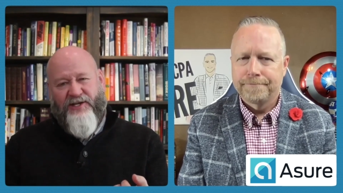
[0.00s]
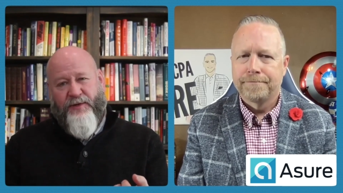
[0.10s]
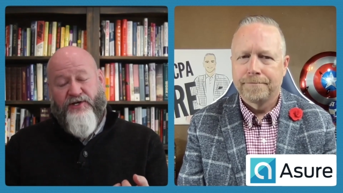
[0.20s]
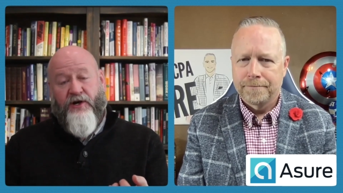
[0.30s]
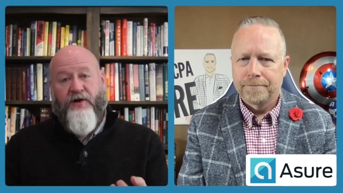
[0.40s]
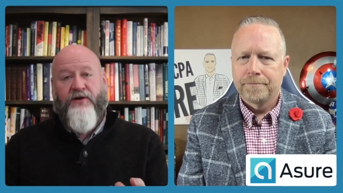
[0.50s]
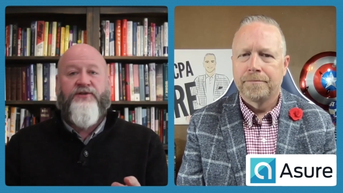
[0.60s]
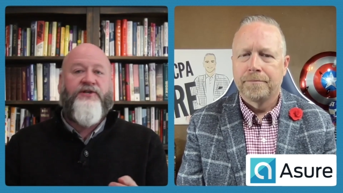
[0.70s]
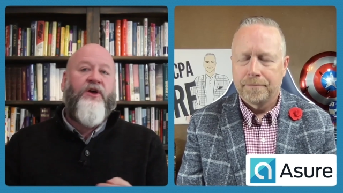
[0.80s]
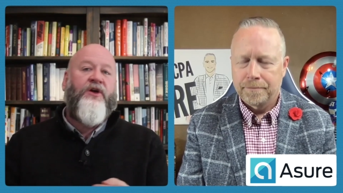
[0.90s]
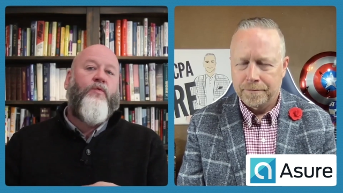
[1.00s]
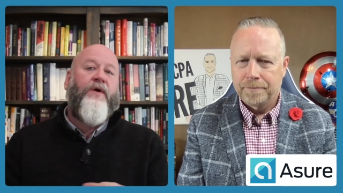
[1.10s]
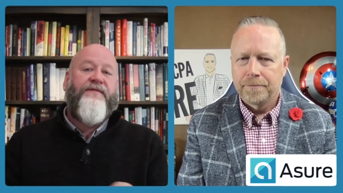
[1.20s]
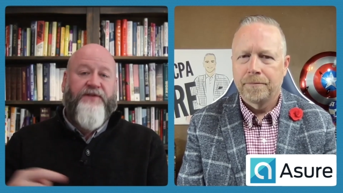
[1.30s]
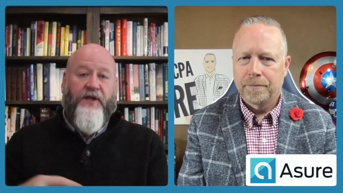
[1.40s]
Speaker 1: returns,
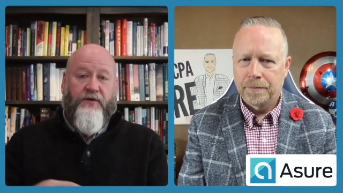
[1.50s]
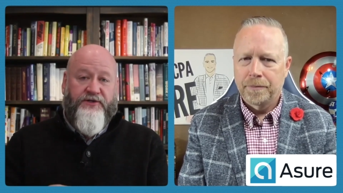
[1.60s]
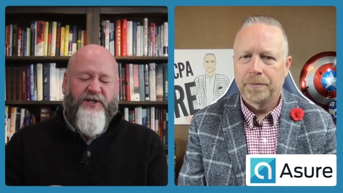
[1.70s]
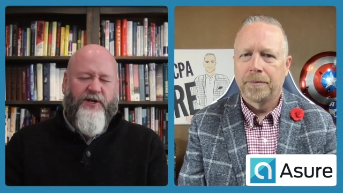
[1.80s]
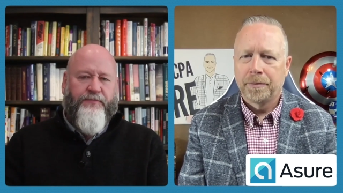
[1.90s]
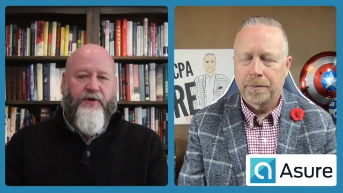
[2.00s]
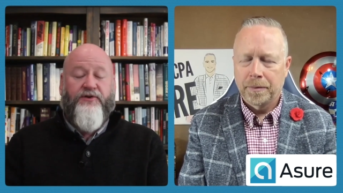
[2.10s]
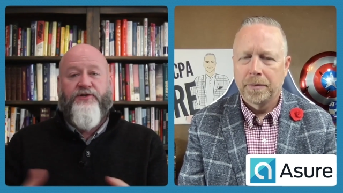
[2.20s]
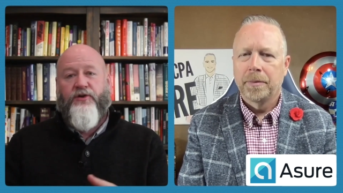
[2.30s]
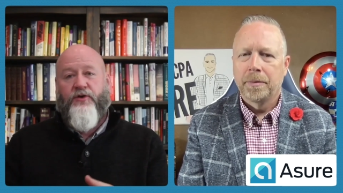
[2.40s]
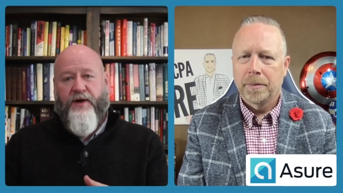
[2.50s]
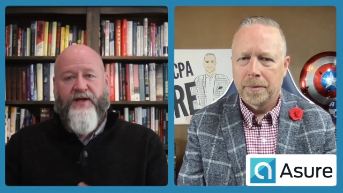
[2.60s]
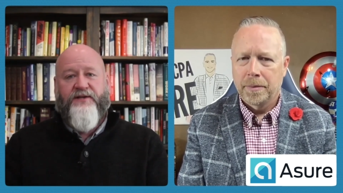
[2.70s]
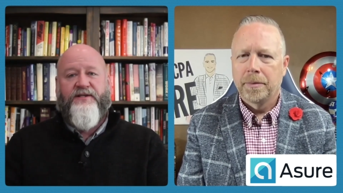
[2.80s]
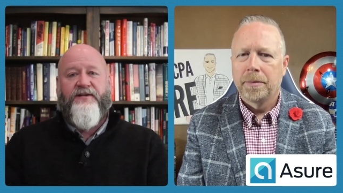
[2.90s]
what flows to your personal, what
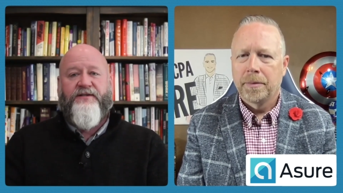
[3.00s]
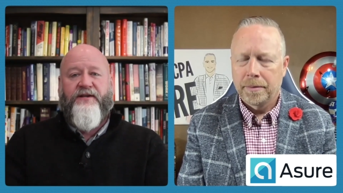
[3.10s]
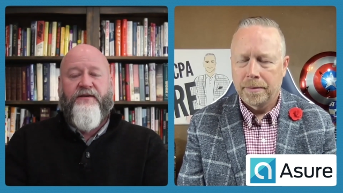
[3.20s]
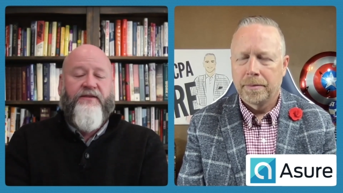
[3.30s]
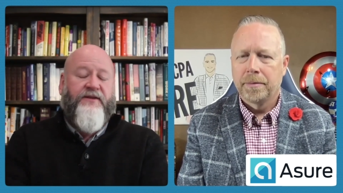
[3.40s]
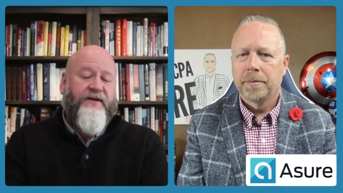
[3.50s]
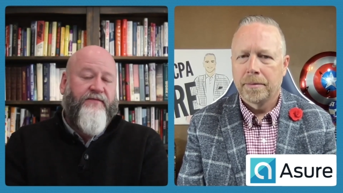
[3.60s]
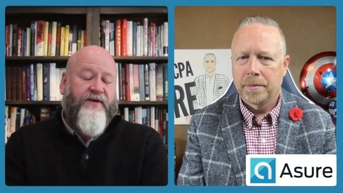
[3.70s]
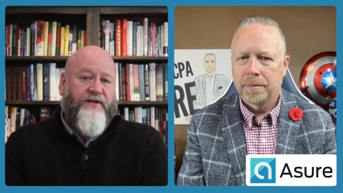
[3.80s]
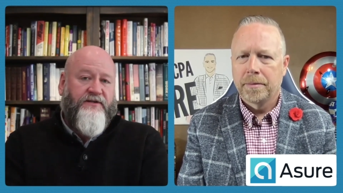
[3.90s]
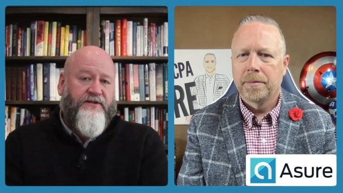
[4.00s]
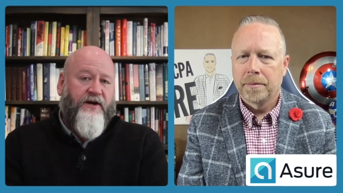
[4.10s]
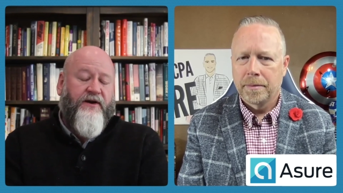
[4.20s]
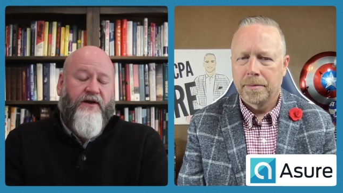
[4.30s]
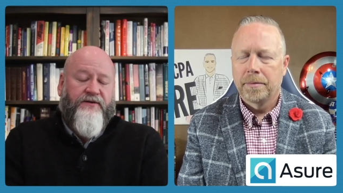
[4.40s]
doesn't, in the, in the different
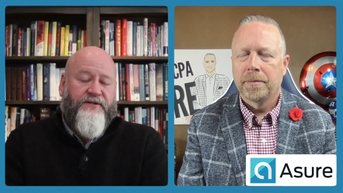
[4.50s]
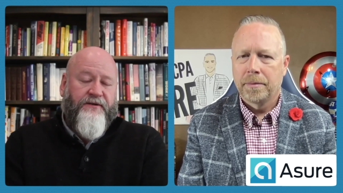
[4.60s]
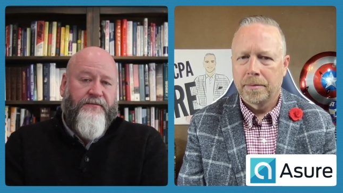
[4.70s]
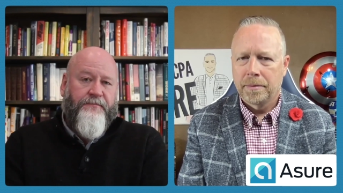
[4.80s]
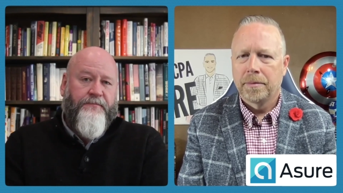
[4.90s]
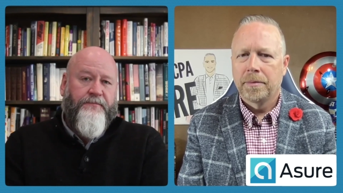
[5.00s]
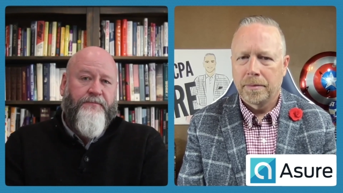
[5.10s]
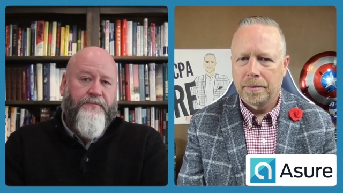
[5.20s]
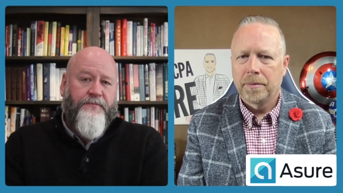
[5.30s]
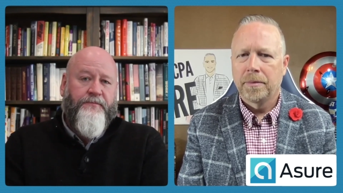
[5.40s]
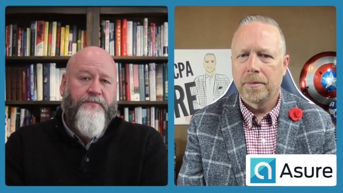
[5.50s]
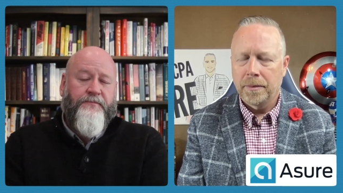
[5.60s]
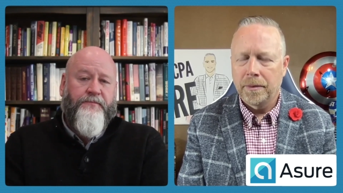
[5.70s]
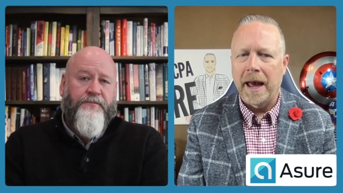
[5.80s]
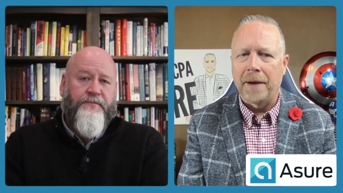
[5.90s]
scenarios.
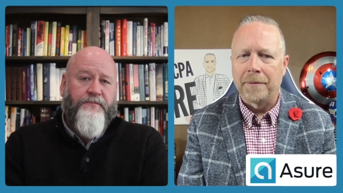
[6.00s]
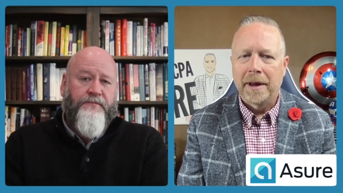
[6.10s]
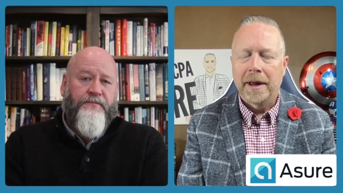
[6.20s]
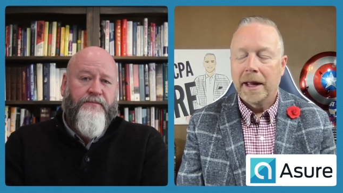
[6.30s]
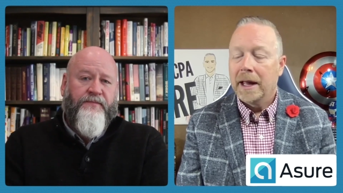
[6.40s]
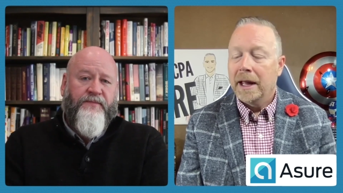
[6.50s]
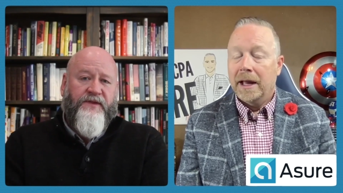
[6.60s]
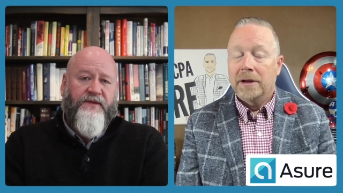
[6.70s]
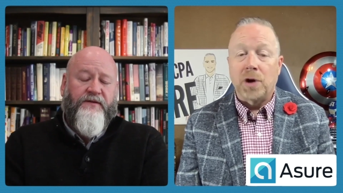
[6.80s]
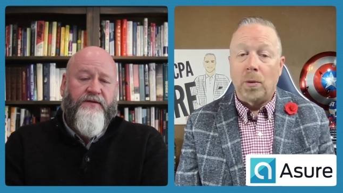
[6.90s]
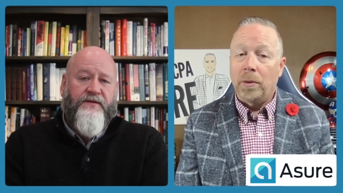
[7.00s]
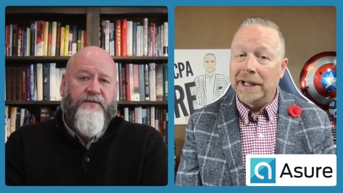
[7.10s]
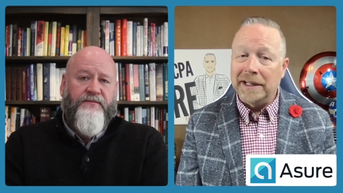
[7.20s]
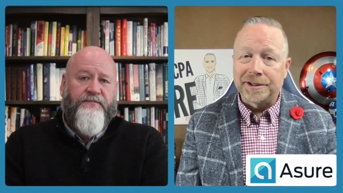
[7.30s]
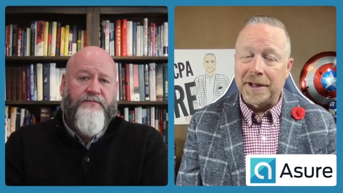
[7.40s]
Speaker 2: Yeah. So
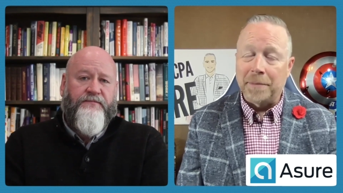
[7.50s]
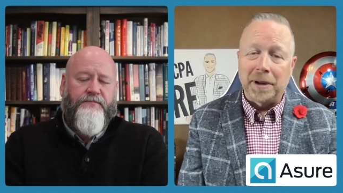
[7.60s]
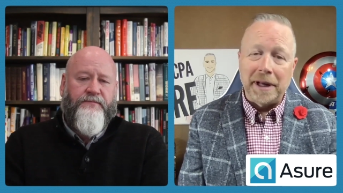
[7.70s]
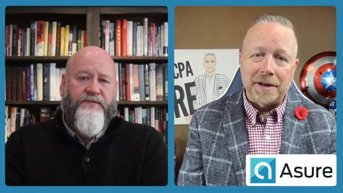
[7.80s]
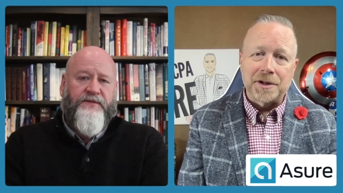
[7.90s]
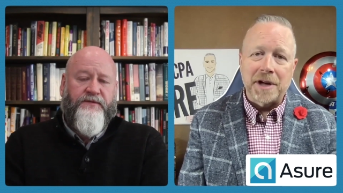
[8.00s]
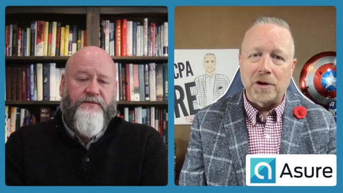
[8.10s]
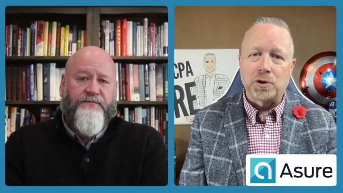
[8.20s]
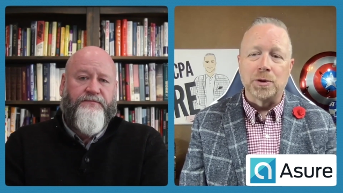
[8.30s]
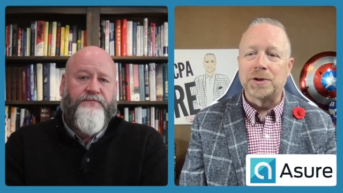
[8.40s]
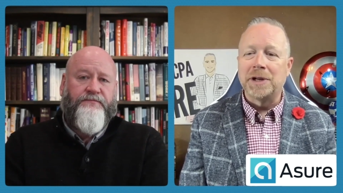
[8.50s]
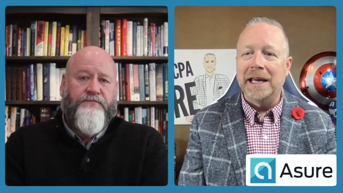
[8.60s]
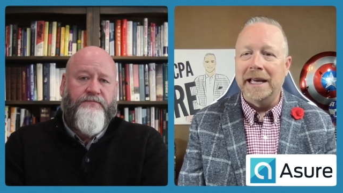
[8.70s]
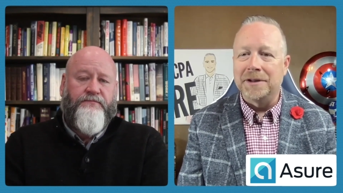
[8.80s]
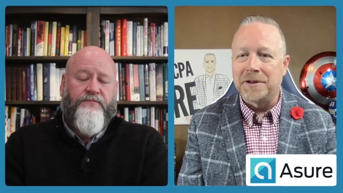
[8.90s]
really simply a schedule
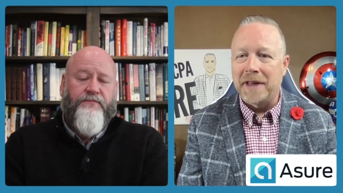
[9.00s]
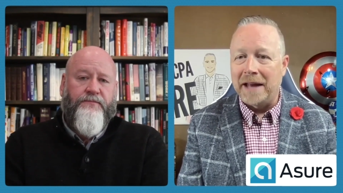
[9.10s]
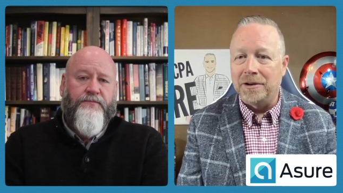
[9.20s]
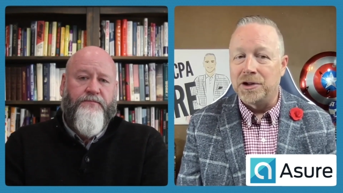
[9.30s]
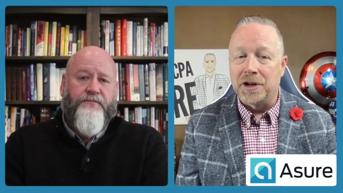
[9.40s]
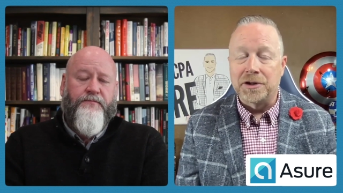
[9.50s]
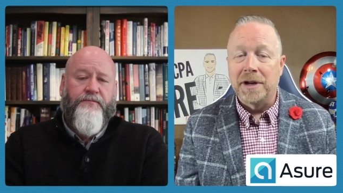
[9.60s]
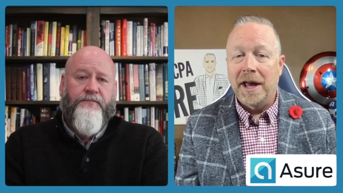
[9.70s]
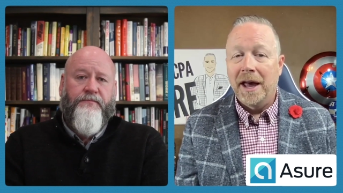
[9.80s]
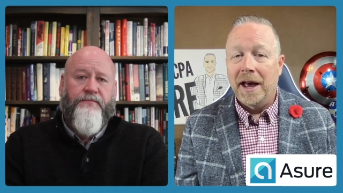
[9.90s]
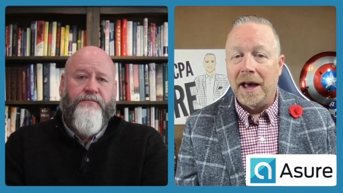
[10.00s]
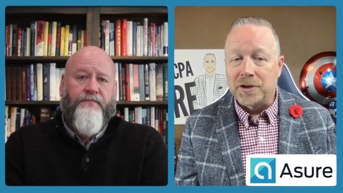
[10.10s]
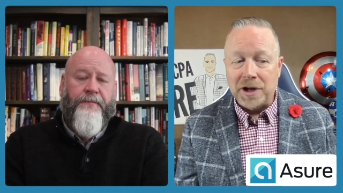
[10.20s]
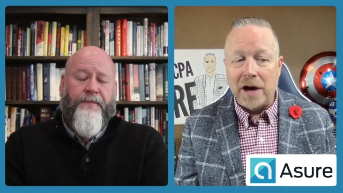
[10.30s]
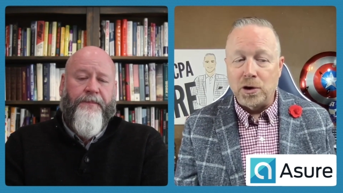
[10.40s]
C is then just
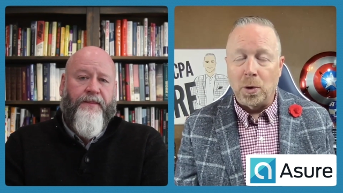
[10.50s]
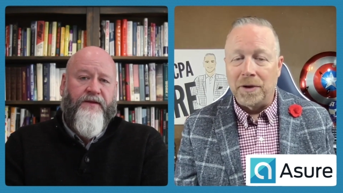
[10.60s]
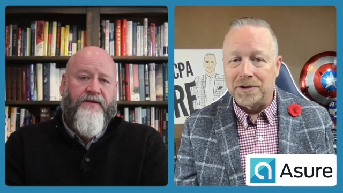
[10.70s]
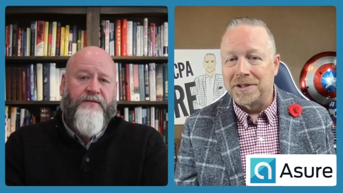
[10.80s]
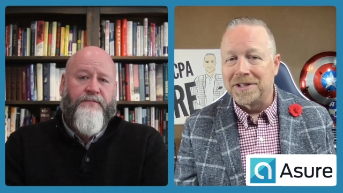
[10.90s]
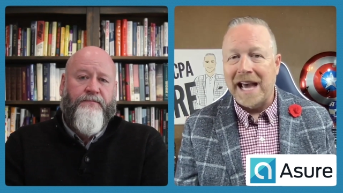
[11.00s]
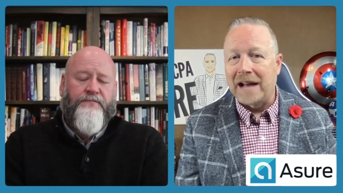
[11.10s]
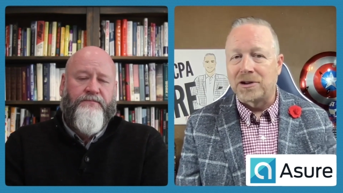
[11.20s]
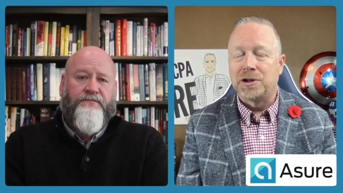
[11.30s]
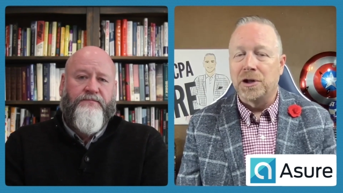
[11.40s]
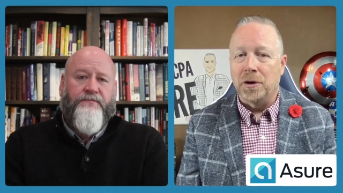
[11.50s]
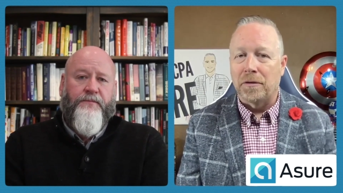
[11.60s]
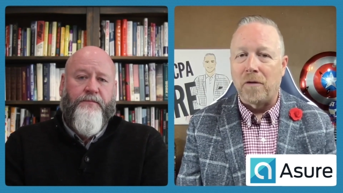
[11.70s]
a schedule that's attached to your